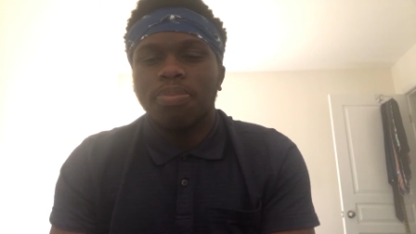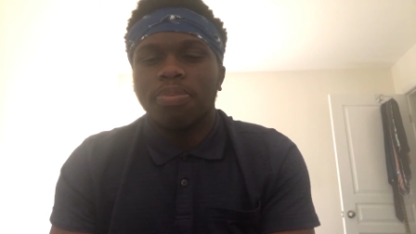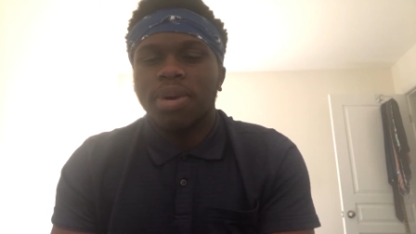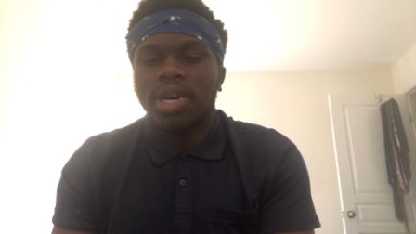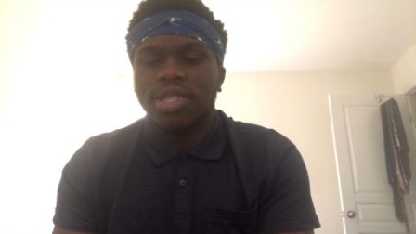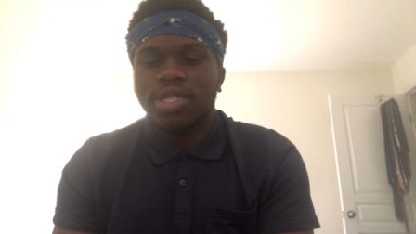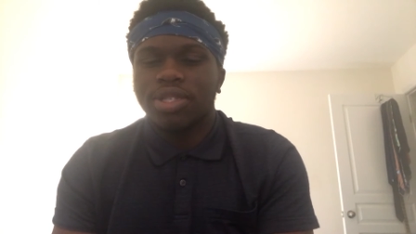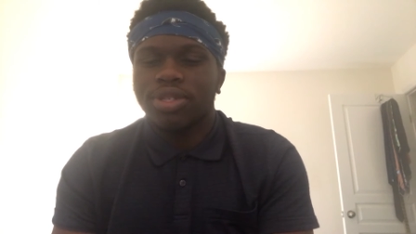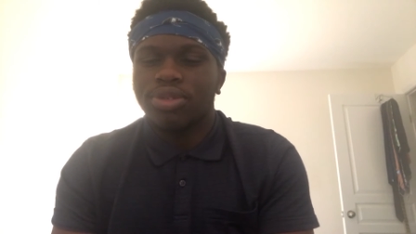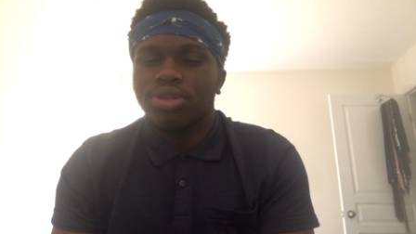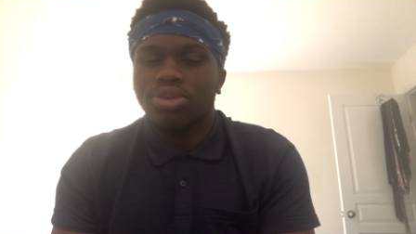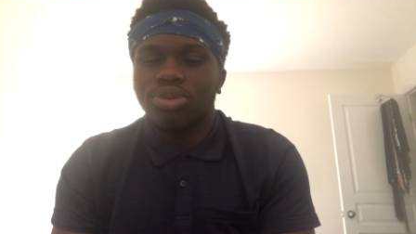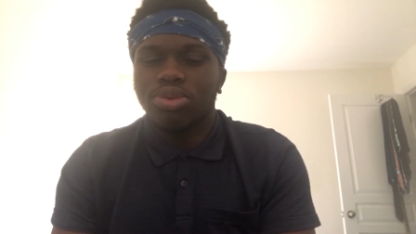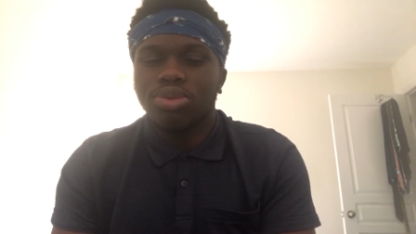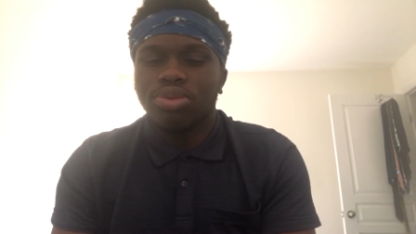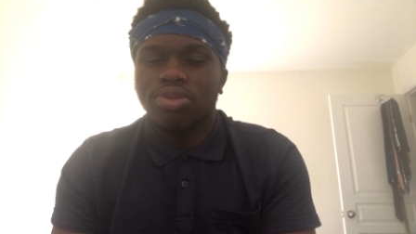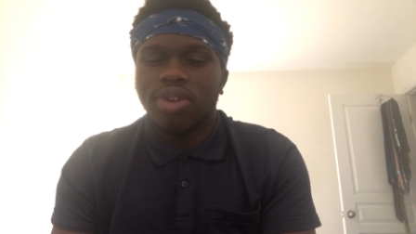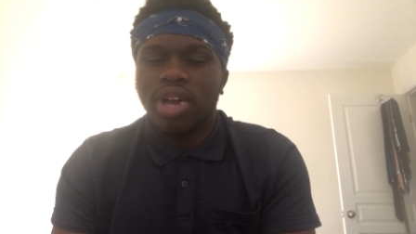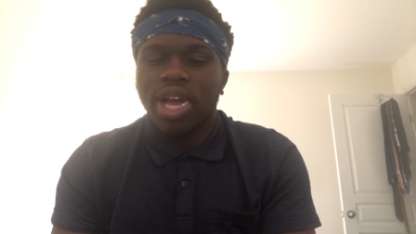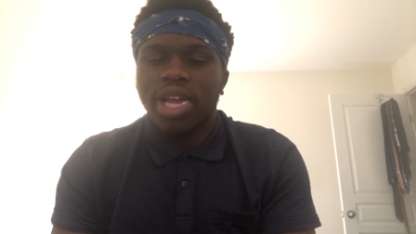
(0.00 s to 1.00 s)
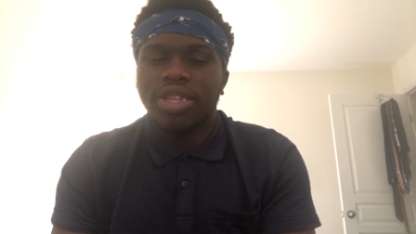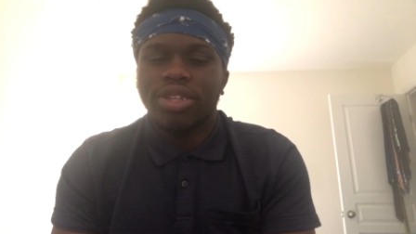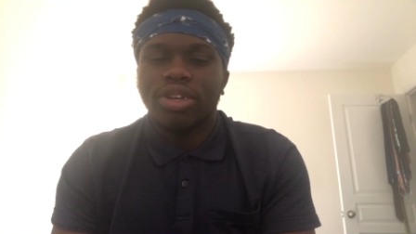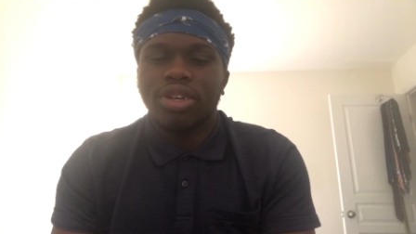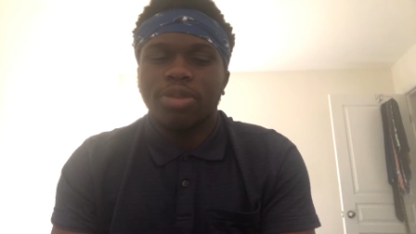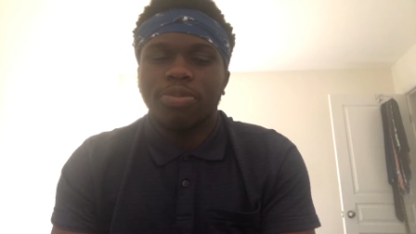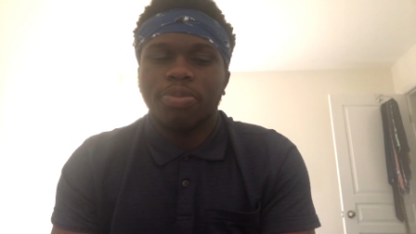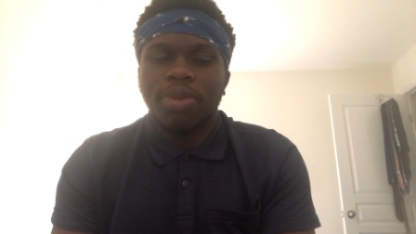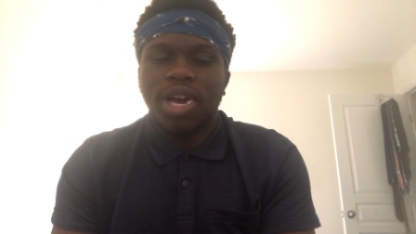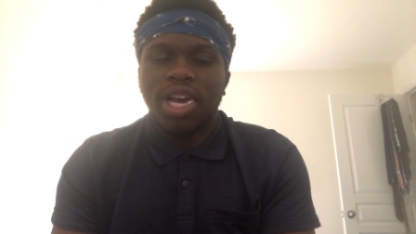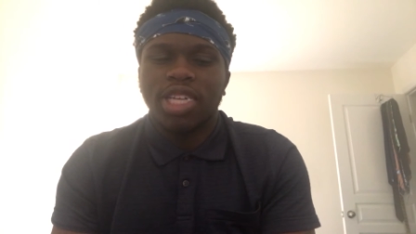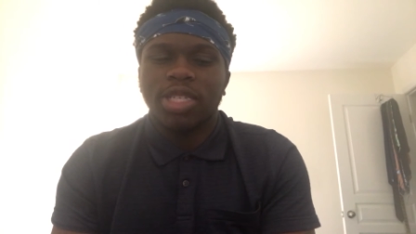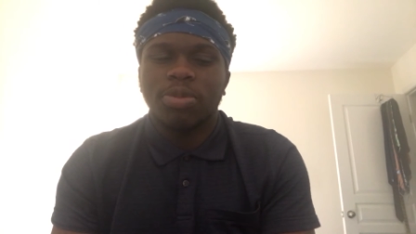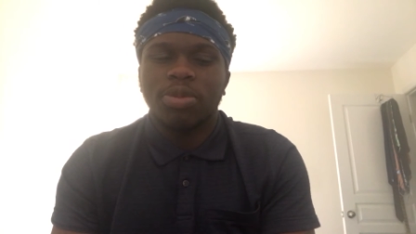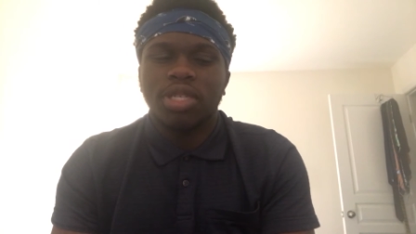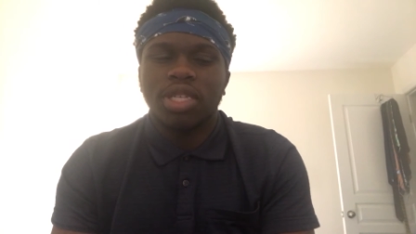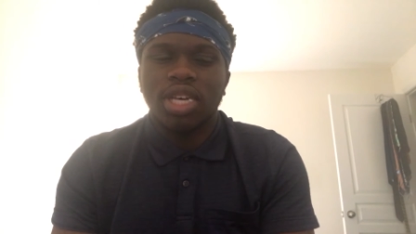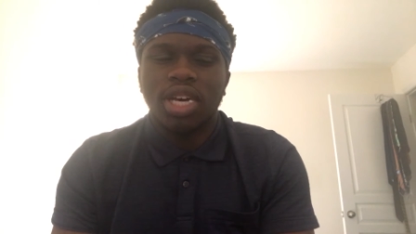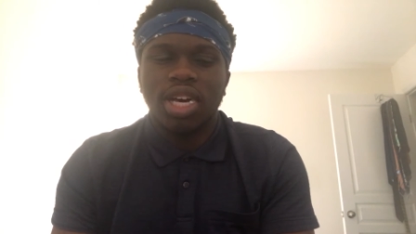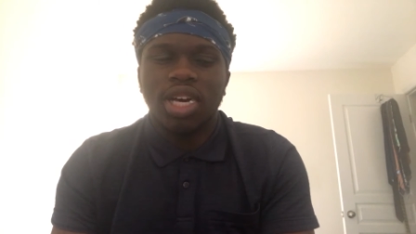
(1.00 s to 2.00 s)
ride dirt bikes,
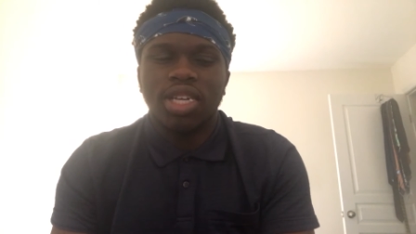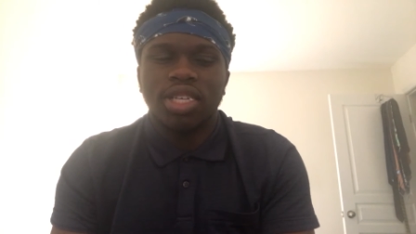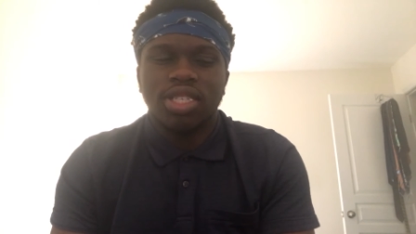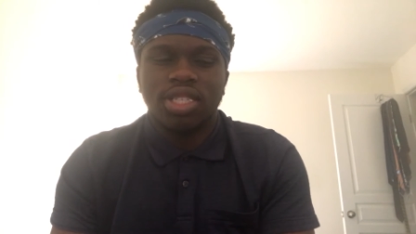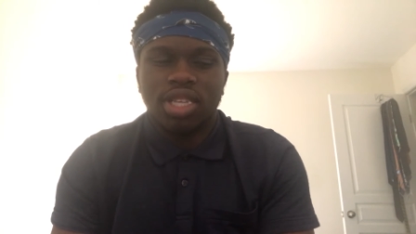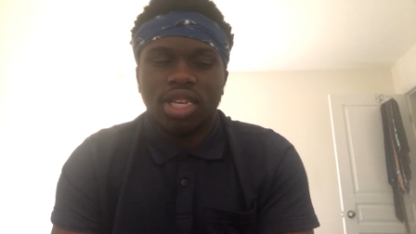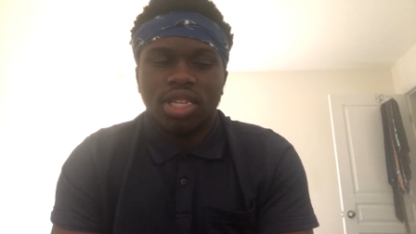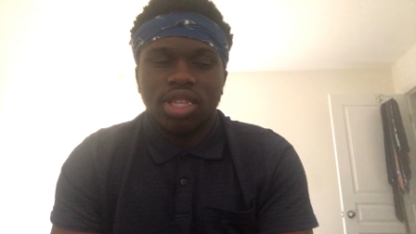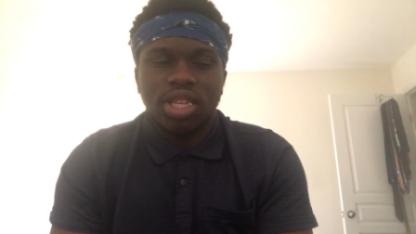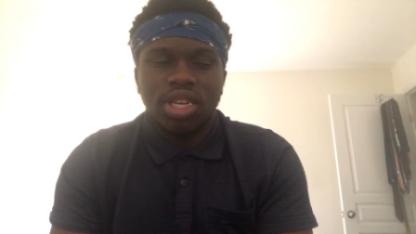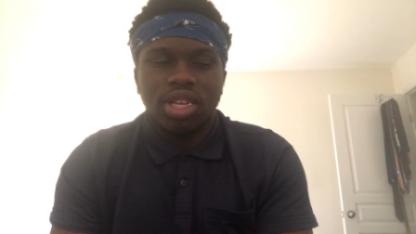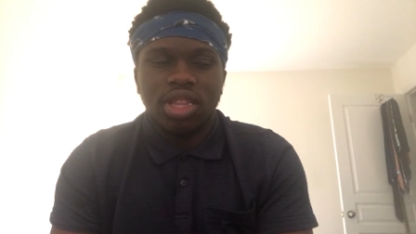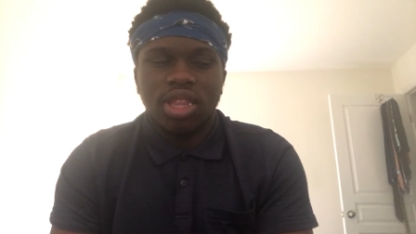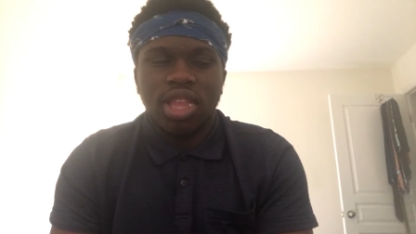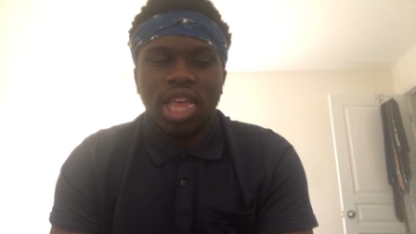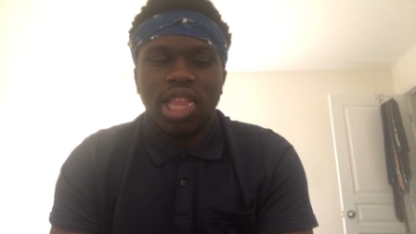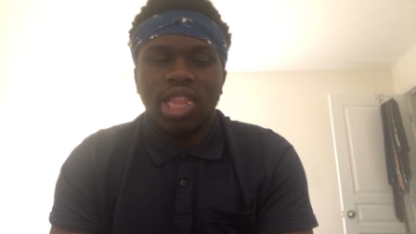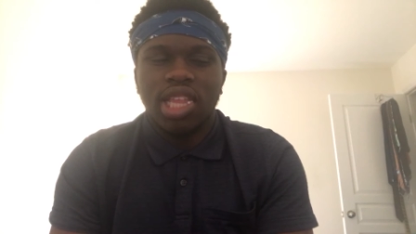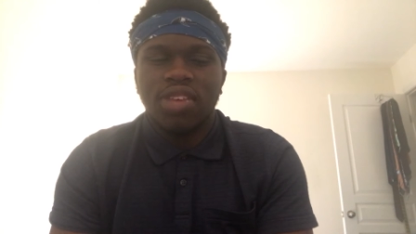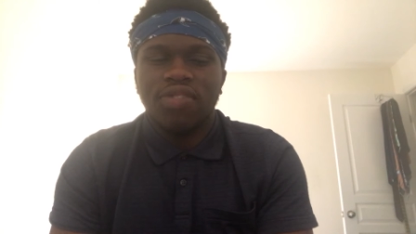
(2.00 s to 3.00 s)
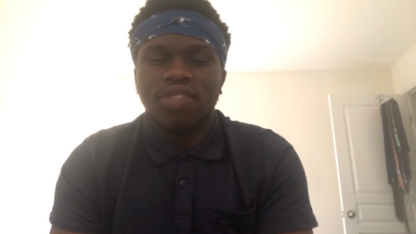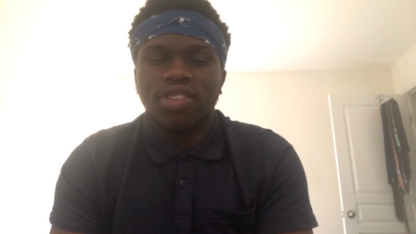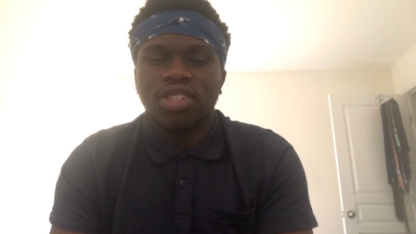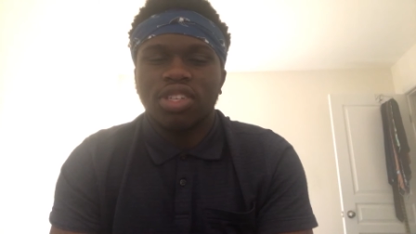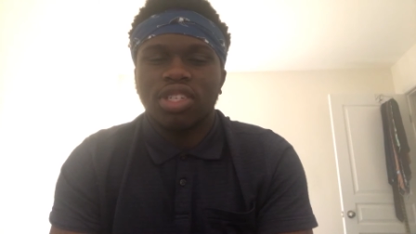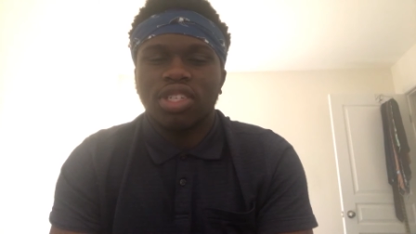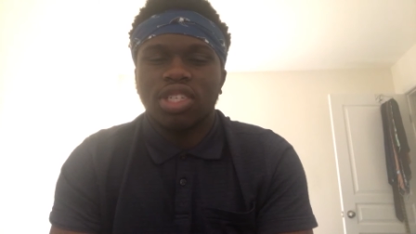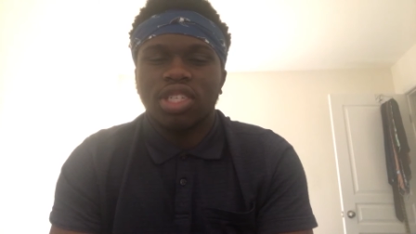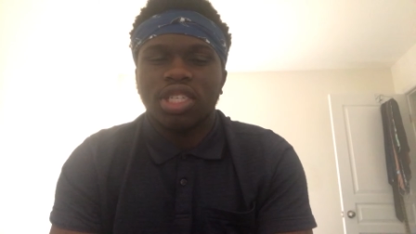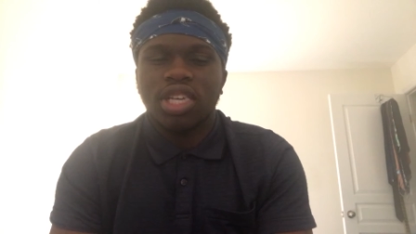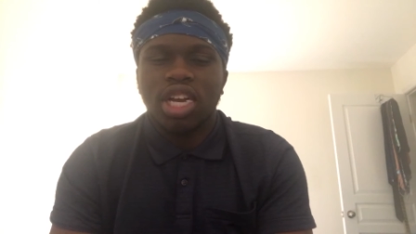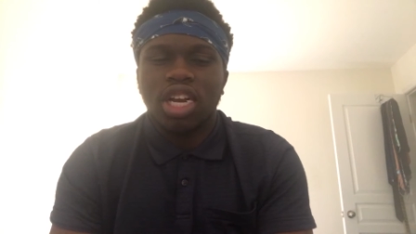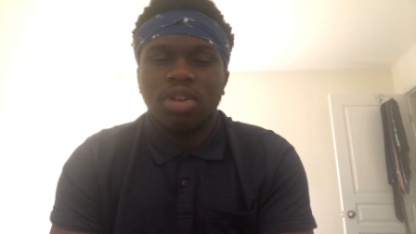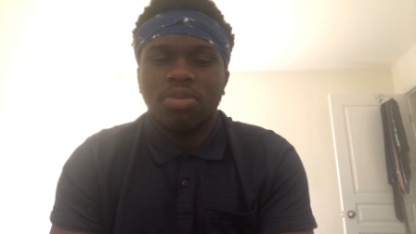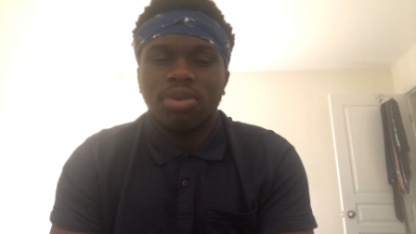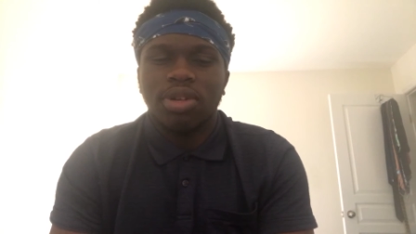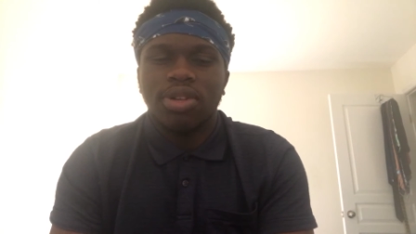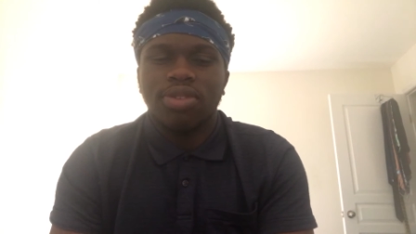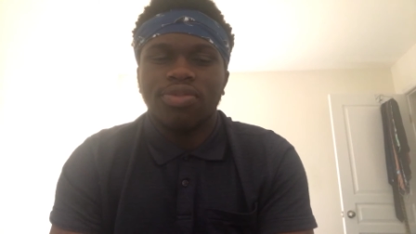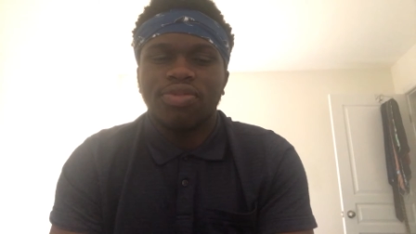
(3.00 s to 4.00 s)
because that they live in such a
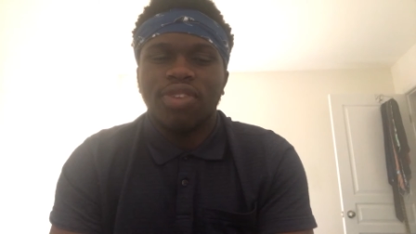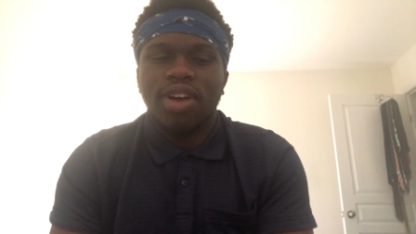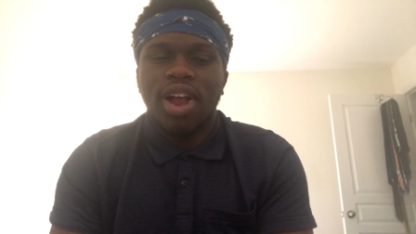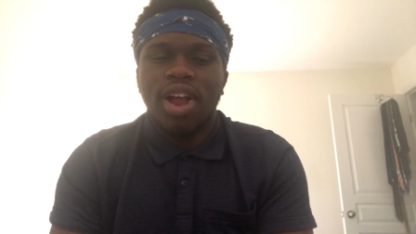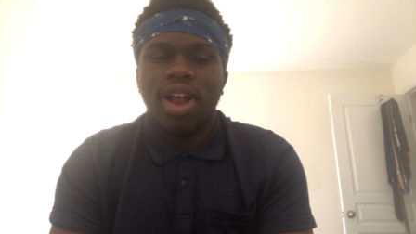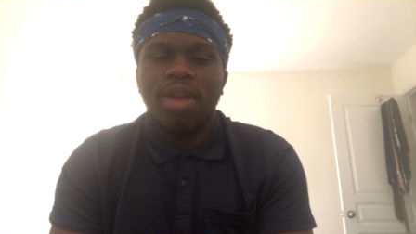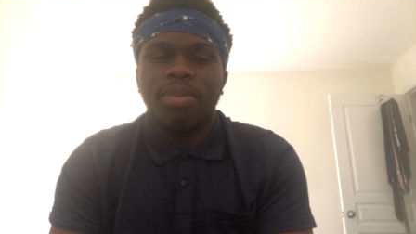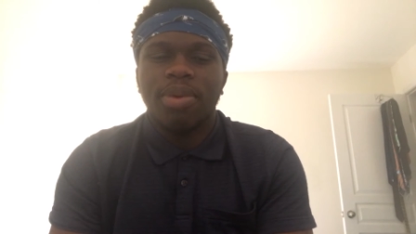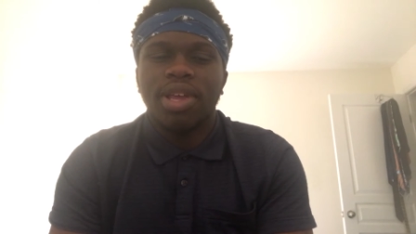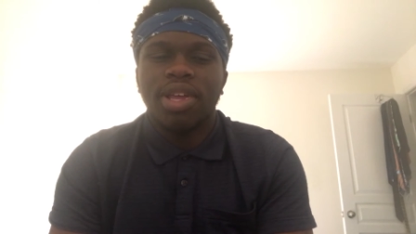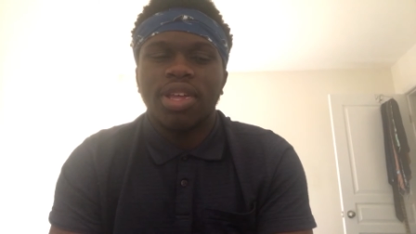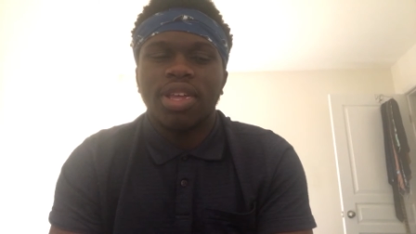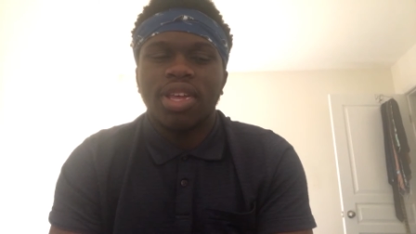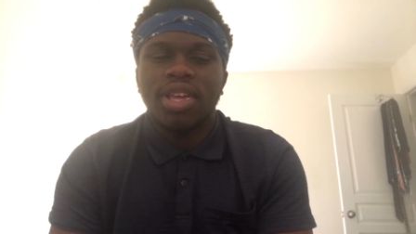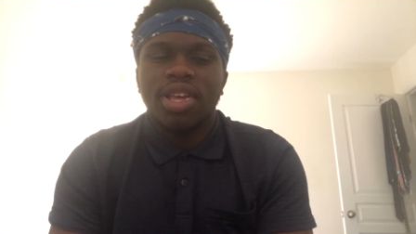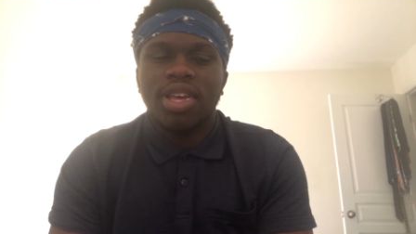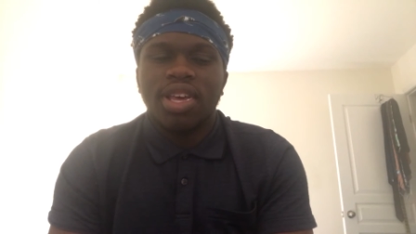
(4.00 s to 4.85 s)
terrible environment,